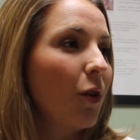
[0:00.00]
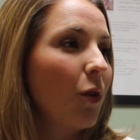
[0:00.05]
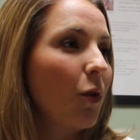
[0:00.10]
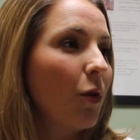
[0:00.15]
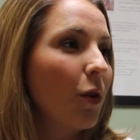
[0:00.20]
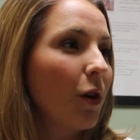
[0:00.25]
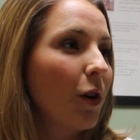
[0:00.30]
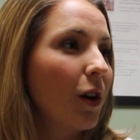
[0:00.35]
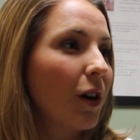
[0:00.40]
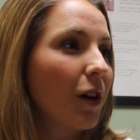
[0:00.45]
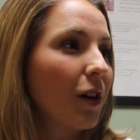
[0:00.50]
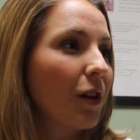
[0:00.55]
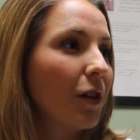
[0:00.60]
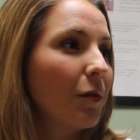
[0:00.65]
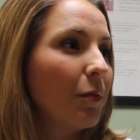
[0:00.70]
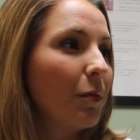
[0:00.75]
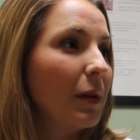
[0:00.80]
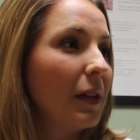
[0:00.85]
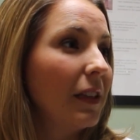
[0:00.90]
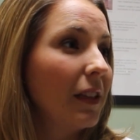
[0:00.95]

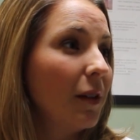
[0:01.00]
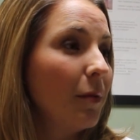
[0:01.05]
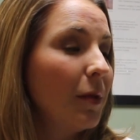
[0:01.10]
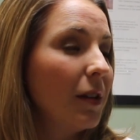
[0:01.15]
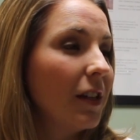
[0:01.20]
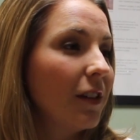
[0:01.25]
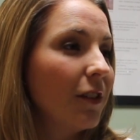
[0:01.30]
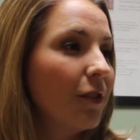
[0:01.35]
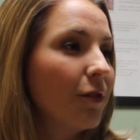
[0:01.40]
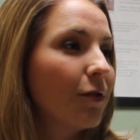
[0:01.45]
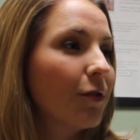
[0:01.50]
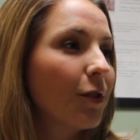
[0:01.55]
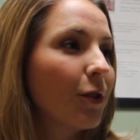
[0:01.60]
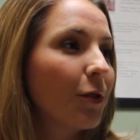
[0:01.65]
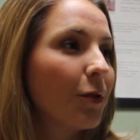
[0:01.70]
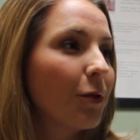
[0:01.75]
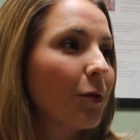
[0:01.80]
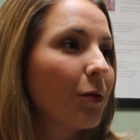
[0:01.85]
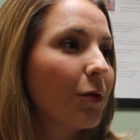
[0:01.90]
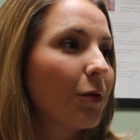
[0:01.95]
or be limited
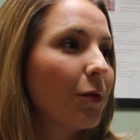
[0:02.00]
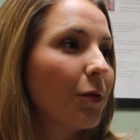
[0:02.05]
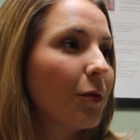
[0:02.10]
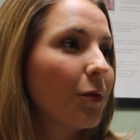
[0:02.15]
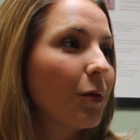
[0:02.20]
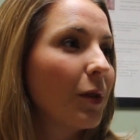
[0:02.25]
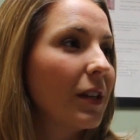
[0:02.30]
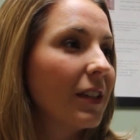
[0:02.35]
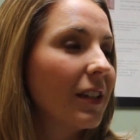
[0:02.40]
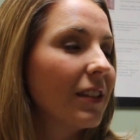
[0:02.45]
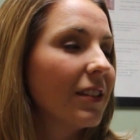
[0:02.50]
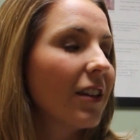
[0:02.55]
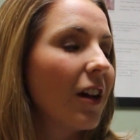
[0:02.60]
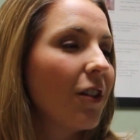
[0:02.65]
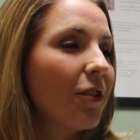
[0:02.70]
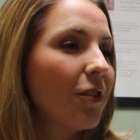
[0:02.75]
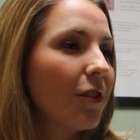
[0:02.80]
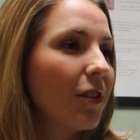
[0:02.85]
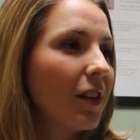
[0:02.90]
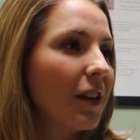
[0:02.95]
for reasons
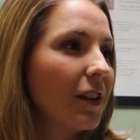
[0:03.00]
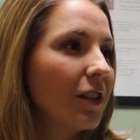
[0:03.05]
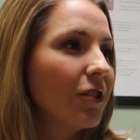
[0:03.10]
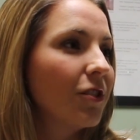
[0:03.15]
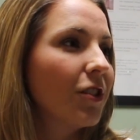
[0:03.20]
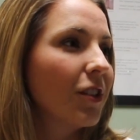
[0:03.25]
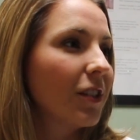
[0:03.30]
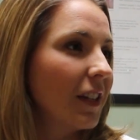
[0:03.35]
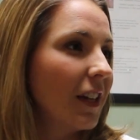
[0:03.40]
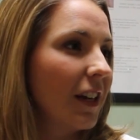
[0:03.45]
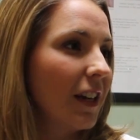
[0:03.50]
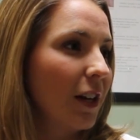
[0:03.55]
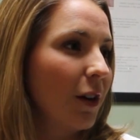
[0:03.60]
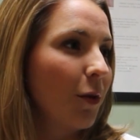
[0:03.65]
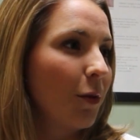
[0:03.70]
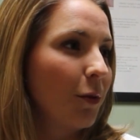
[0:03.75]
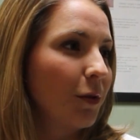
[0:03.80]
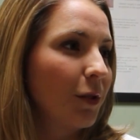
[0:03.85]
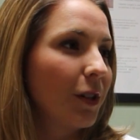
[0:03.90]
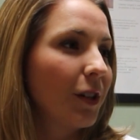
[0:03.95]
other than just getting
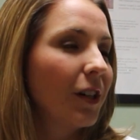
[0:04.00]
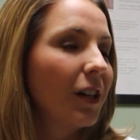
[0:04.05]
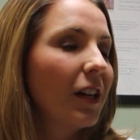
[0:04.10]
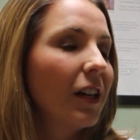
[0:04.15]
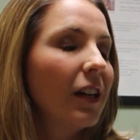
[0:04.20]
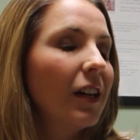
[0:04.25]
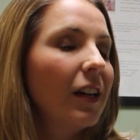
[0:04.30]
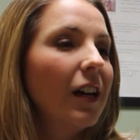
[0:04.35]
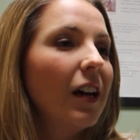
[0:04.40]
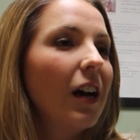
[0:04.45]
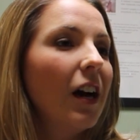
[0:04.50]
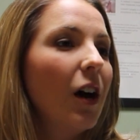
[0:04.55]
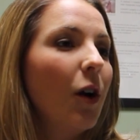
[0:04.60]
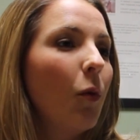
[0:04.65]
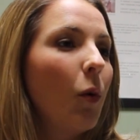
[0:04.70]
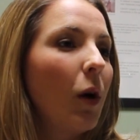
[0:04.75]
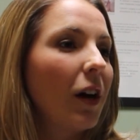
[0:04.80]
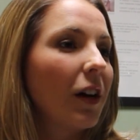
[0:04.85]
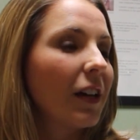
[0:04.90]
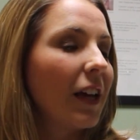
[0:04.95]
older.
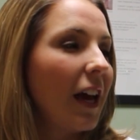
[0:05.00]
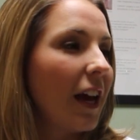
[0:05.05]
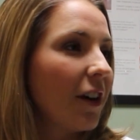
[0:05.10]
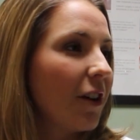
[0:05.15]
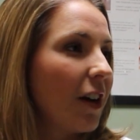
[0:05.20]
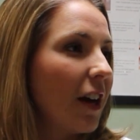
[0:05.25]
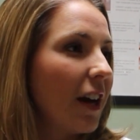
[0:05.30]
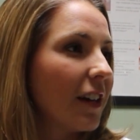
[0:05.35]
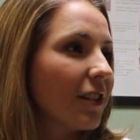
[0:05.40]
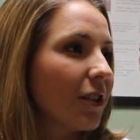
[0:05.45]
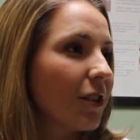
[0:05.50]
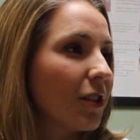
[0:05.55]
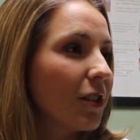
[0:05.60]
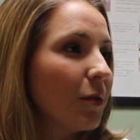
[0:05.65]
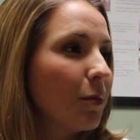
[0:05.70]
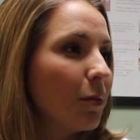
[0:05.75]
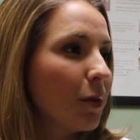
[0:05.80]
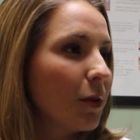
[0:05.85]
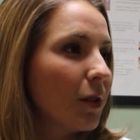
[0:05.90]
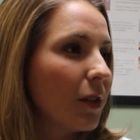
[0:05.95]
While cataracts are a
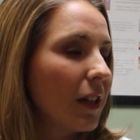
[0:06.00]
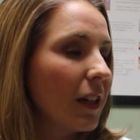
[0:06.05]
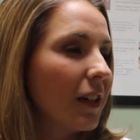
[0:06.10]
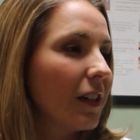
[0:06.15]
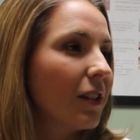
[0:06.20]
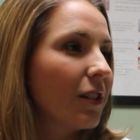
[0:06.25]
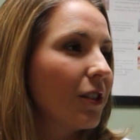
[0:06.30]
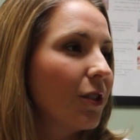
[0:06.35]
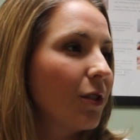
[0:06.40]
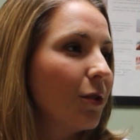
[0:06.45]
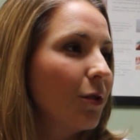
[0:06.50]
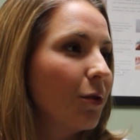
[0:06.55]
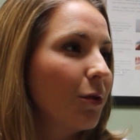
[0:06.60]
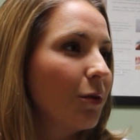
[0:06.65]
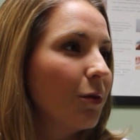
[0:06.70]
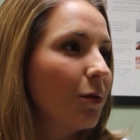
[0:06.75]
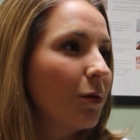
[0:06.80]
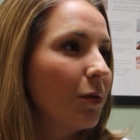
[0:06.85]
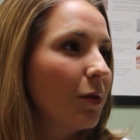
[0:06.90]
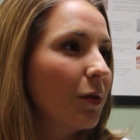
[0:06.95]
simple thing
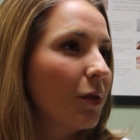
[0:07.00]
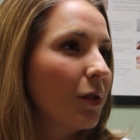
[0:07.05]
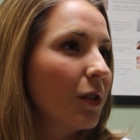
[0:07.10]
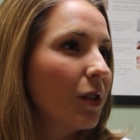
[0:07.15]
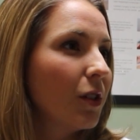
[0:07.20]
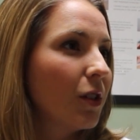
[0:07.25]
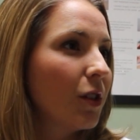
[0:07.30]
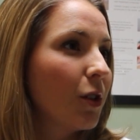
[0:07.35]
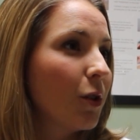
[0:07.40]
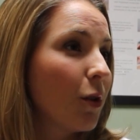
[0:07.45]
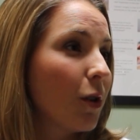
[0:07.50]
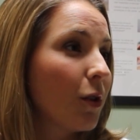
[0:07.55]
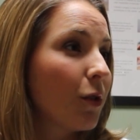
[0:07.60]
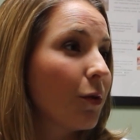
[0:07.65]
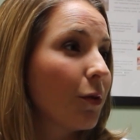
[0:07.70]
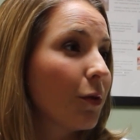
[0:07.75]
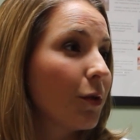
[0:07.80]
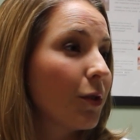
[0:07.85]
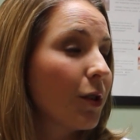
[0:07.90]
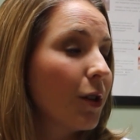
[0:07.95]
to cure
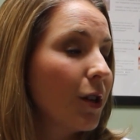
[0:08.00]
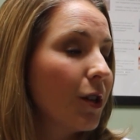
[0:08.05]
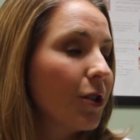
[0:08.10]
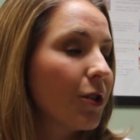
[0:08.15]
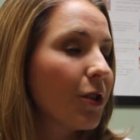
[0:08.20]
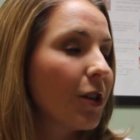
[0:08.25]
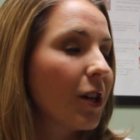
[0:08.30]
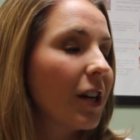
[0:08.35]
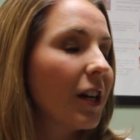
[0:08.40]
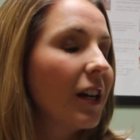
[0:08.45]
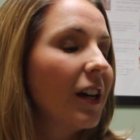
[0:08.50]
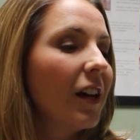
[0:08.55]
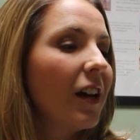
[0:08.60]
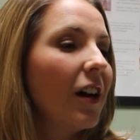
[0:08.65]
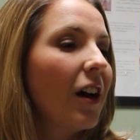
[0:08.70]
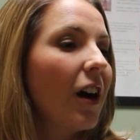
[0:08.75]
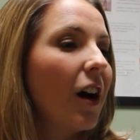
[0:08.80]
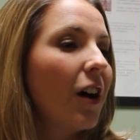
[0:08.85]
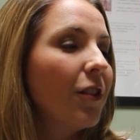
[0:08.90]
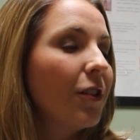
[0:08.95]
through surgery,
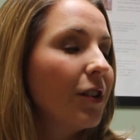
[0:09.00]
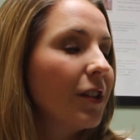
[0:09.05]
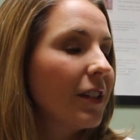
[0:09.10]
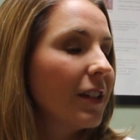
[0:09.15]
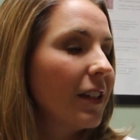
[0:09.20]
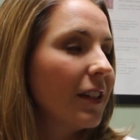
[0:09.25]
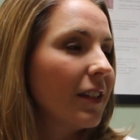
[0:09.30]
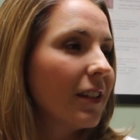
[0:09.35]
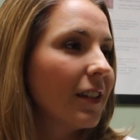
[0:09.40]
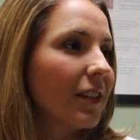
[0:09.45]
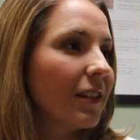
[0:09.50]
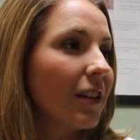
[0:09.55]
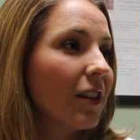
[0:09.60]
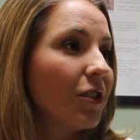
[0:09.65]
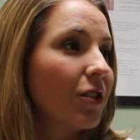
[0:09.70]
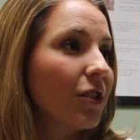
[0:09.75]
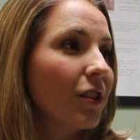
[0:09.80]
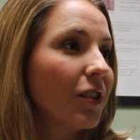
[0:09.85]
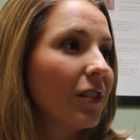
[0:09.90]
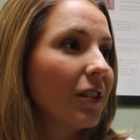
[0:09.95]
other diseases
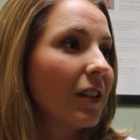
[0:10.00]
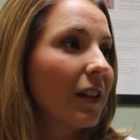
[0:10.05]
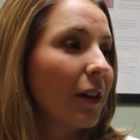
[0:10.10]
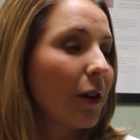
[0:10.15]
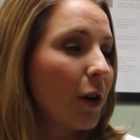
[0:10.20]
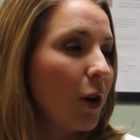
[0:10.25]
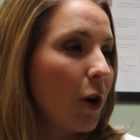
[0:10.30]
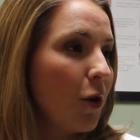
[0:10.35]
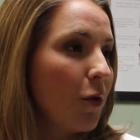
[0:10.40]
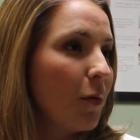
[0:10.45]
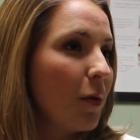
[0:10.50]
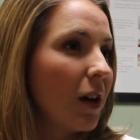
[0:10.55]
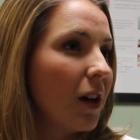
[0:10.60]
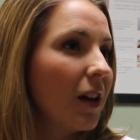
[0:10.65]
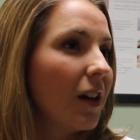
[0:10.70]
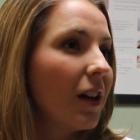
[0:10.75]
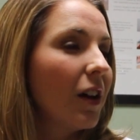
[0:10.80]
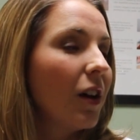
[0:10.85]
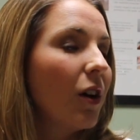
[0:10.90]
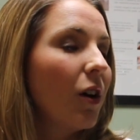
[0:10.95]
such as
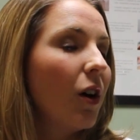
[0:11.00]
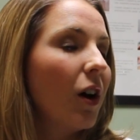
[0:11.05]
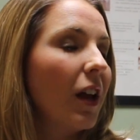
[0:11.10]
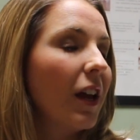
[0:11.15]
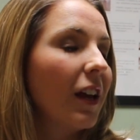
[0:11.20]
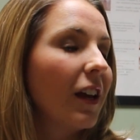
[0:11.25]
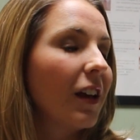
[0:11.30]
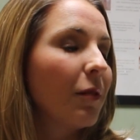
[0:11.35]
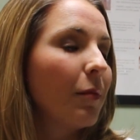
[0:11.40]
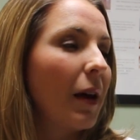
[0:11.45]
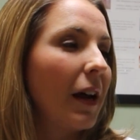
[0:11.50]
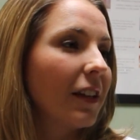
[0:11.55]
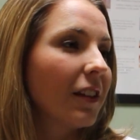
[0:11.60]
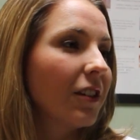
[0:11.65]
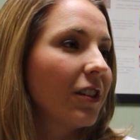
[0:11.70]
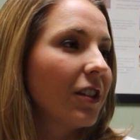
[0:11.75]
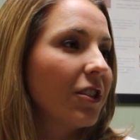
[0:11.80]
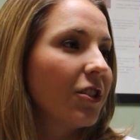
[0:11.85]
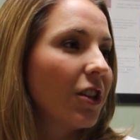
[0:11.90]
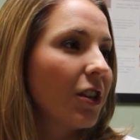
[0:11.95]
glaucoma and
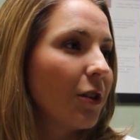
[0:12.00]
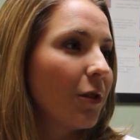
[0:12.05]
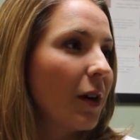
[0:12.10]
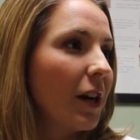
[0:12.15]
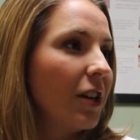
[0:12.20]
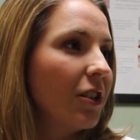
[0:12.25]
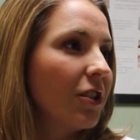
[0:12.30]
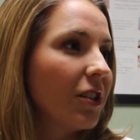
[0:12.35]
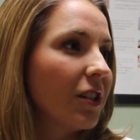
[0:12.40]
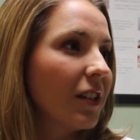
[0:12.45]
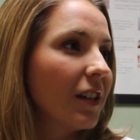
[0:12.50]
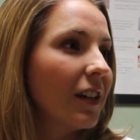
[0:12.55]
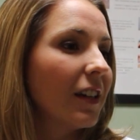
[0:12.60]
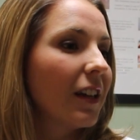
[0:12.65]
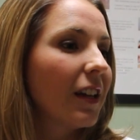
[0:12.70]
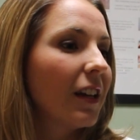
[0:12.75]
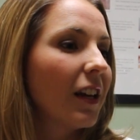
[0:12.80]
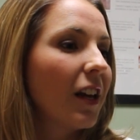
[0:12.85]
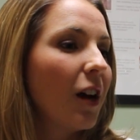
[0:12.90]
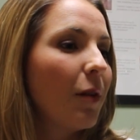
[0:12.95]
macular degeneration
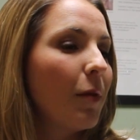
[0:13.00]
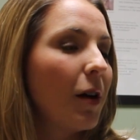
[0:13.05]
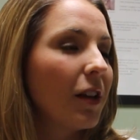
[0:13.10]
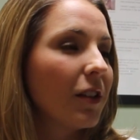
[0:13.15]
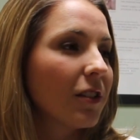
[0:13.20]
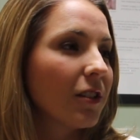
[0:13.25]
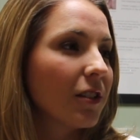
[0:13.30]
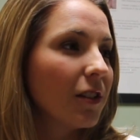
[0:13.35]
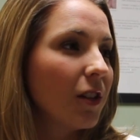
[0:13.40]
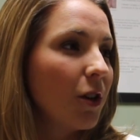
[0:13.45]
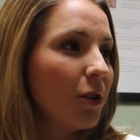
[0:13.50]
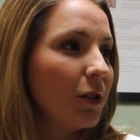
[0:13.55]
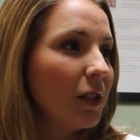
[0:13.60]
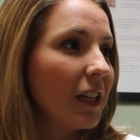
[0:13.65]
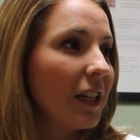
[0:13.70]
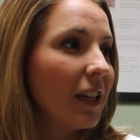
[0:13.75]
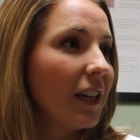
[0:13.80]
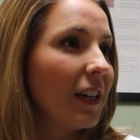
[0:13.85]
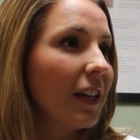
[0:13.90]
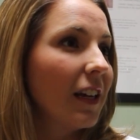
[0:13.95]
can come on
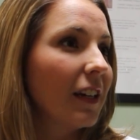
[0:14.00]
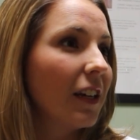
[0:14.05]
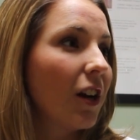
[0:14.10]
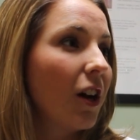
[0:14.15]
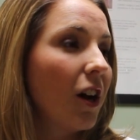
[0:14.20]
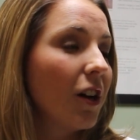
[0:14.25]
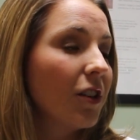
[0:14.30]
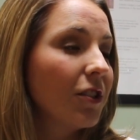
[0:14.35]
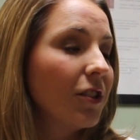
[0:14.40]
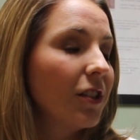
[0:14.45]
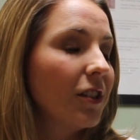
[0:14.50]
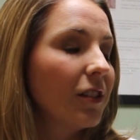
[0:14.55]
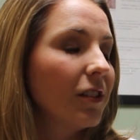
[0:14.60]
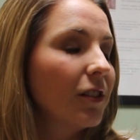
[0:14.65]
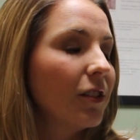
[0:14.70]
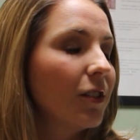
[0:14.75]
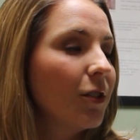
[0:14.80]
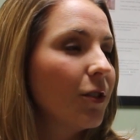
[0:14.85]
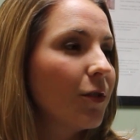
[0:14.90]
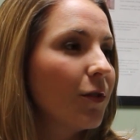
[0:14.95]
slowly and cause you to
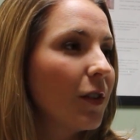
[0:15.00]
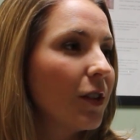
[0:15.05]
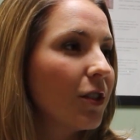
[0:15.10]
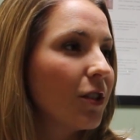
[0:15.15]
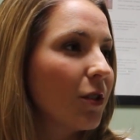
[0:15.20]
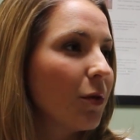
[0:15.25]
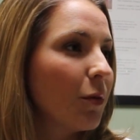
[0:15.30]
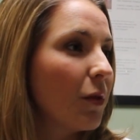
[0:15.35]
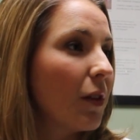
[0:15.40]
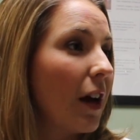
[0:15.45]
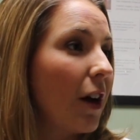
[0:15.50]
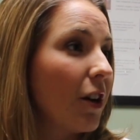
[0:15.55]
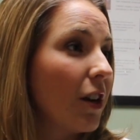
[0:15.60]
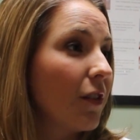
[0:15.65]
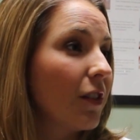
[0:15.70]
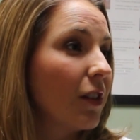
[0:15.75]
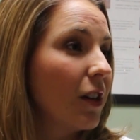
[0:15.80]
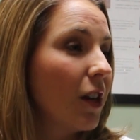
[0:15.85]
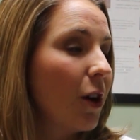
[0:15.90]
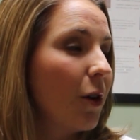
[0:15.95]
lose vision without
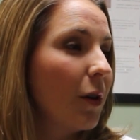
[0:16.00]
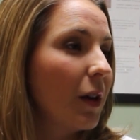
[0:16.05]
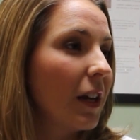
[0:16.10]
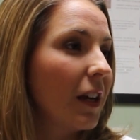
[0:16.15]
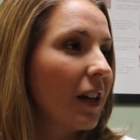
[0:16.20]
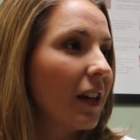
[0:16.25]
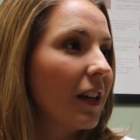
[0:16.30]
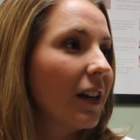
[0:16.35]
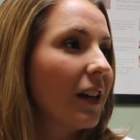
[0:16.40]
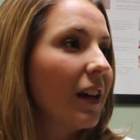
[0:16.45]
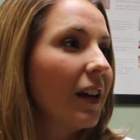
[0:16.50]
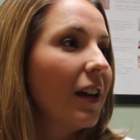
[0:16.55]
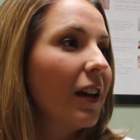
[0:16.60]
even knowing it.